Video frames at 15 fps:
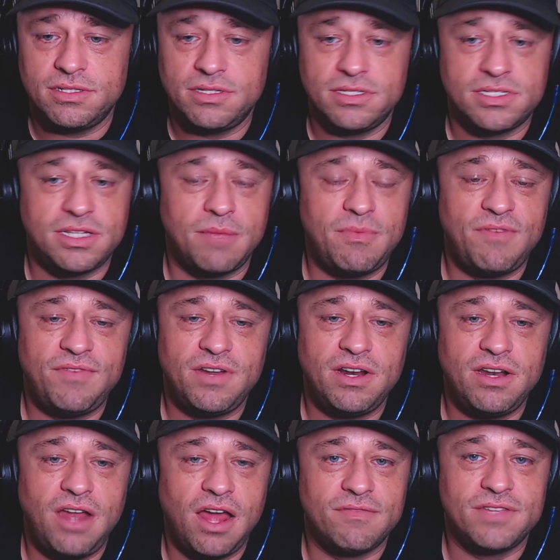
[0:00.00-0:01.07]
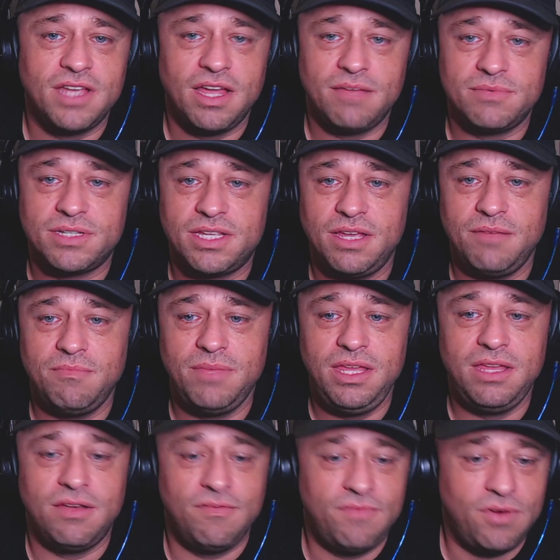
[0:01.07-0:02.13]
Some of it a lot of times can
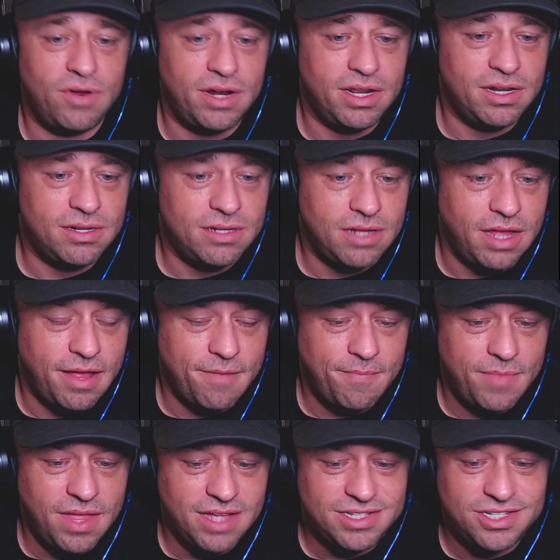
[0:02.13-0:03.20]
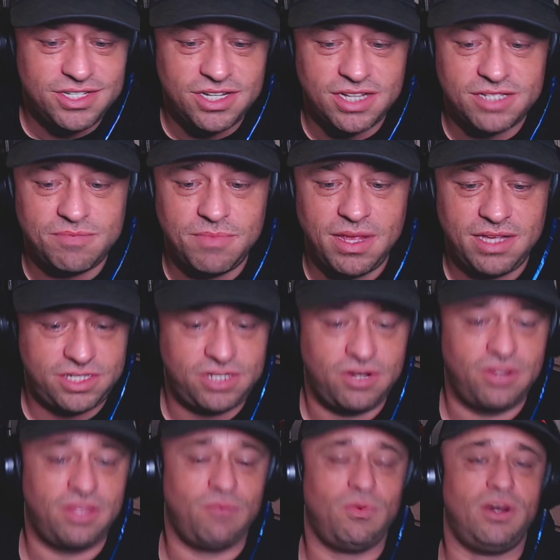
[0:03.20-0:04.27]
be avoided. Like, let's just make sure
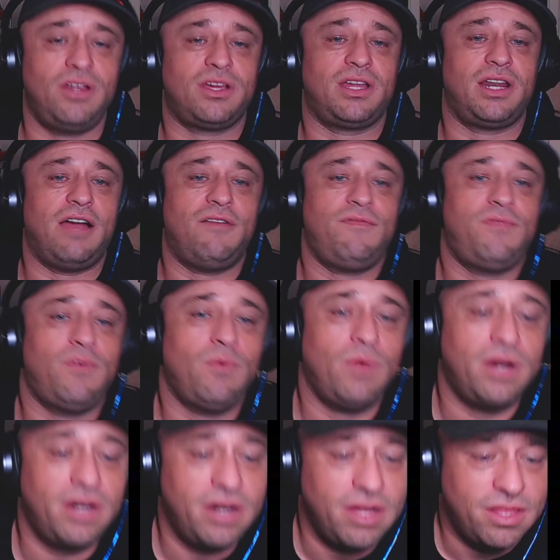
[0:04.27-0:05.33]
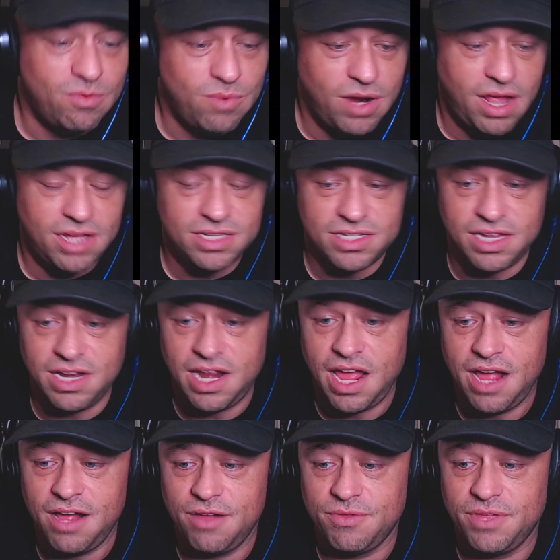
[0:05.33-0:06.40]
that we're looking out for one another. We're asking
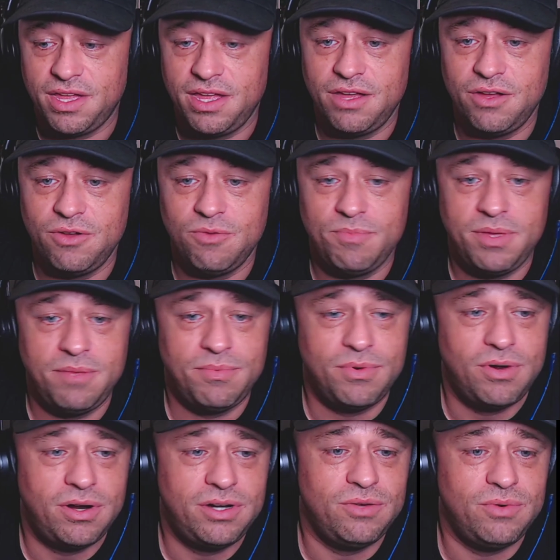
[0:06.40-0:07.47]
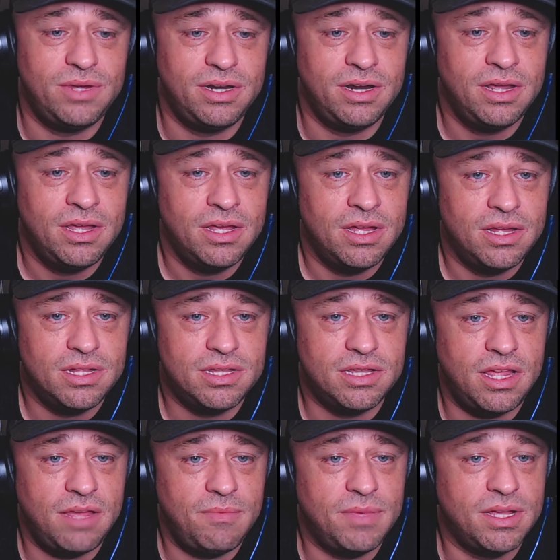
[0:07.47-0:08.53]
how the hell people are doing
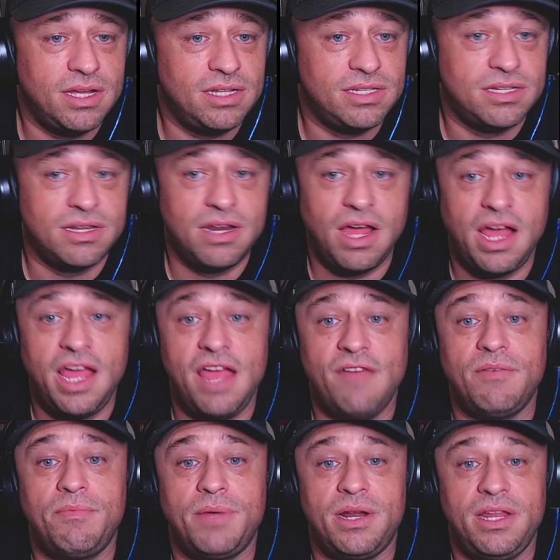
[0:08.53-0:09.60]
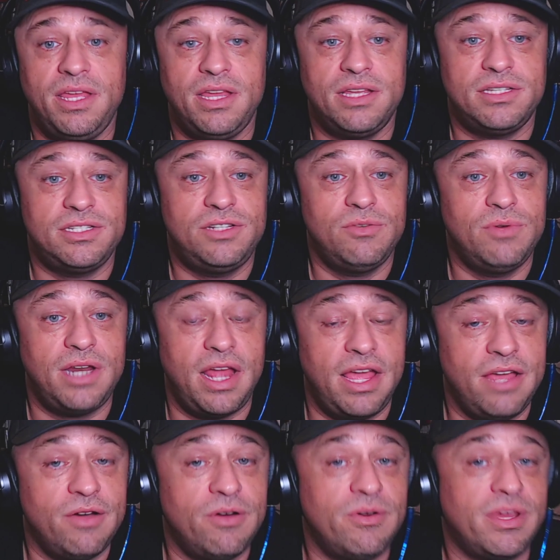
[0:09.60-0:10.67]
today, because not everybody is doing
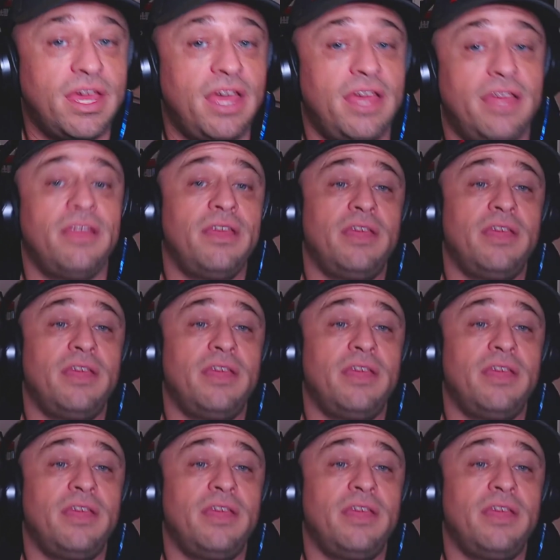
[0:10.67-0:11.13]
a-okay.